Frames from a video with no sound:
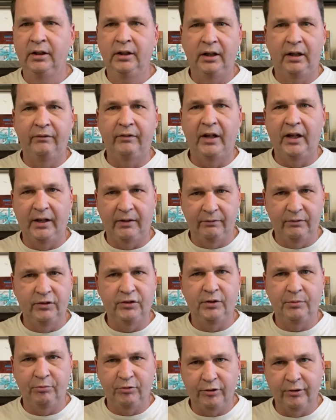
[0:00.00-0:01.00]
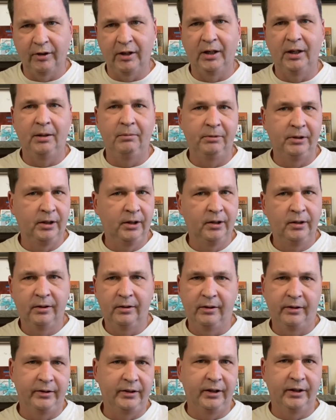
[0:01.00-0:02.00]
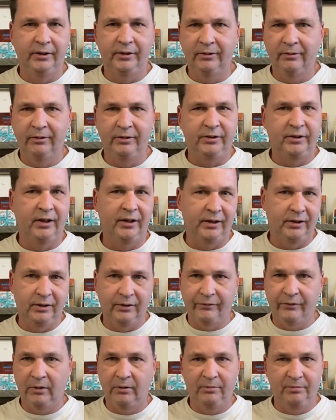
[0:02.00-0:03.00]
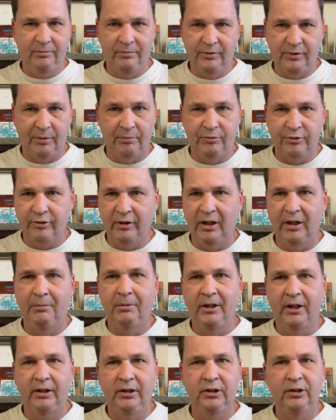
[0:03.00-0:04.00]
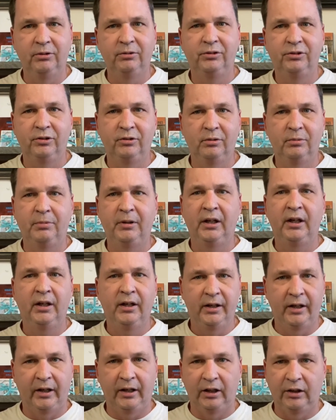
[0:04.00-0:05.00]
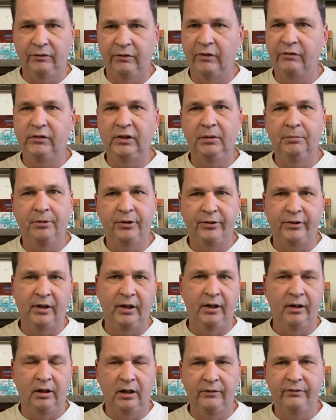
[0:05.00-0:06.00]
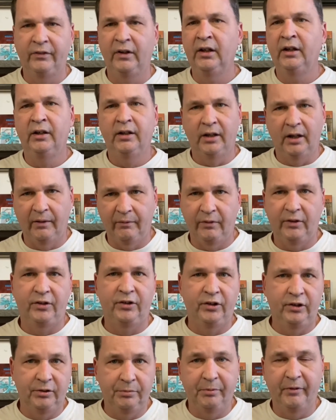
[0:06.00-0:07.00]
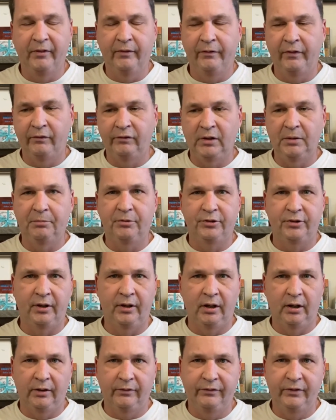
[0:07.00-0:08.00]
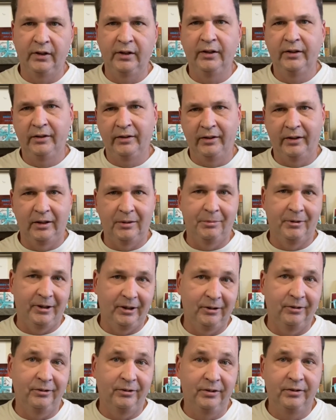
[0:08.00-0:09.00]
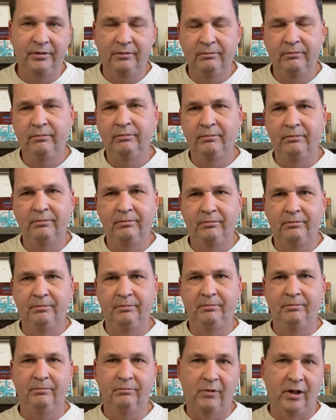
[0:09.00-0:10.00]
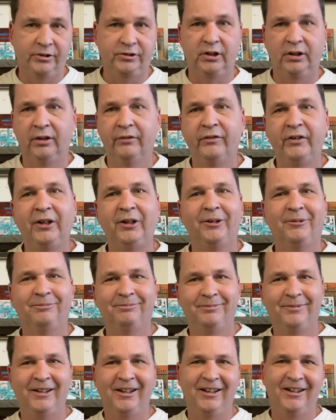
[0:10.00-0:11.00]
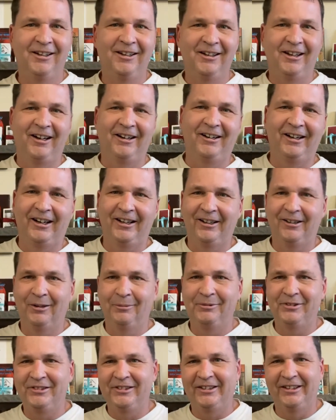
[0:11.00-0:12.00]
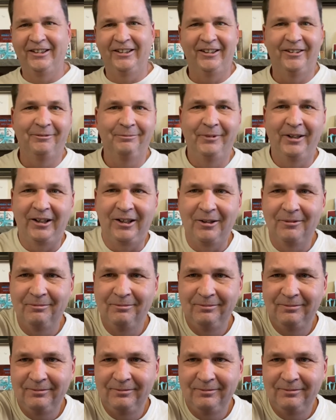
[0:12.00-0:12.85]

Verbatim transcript: if they haven't subscribed, all you got to do is get on your phone, subscribe on YouTube, and it's 15% off. Obviously, it's 15% off anybody who's watching the video. All right, hope to see you in here. Thank you.